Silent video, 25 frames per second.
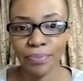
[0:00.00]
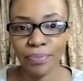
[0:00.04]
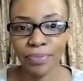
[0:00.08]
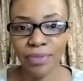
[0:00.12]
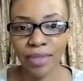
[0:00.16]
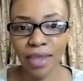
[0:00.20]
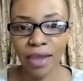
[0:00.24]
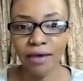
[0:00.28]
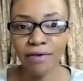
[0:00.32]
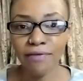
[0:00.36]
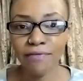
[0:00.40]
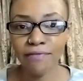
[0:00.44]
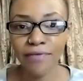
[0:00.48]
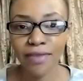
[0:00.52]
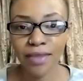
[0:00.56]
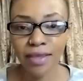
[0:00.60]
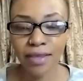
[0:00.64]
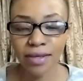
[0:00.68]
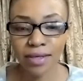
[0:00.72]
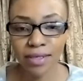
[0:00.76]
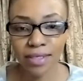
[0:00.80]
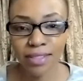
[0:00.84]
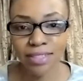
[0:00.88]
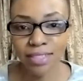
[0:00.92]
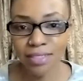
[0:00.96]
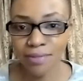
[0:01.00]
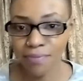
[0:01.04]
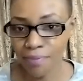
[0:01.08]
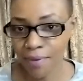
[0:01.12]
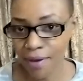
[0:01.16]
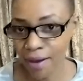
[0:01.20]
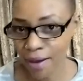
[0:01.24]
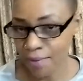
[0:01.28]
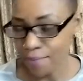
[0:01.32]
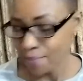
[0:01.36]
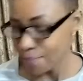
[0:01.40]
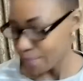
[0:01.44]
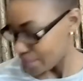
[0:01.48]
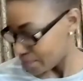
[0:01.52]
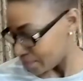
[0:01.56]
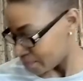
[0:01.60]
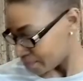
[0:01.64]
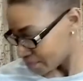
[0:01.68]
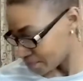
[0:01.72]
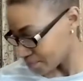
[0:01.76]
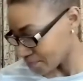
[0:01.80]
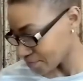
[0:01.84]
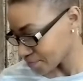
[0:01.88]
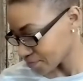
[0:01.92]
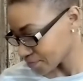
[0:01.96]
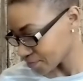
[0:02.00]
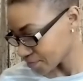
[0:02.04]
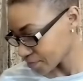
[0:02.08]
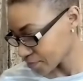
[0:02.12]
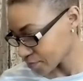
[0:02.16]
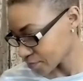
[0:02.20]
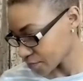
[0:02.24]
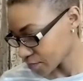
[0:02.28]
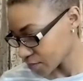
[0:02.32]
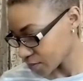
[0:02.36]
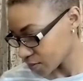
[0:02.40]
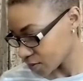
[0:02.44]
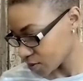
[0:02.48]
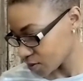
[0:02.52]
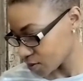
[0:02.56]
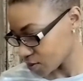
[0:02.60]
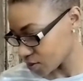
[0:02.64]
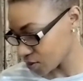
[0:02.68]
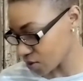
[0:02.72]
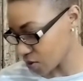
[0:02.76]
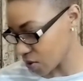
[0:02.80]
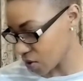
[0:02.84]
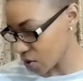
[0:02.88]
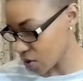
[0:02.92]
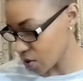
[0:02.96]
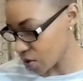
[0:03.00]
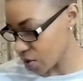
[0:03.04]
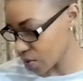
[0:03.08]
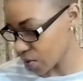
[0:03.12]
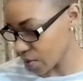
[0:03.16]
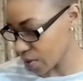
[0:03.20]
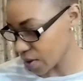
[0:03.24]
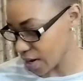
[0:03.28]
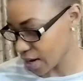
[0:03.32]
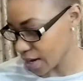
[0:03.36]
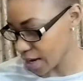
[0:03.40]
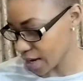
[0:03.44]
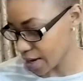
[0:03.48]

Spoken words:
delve in deeper. So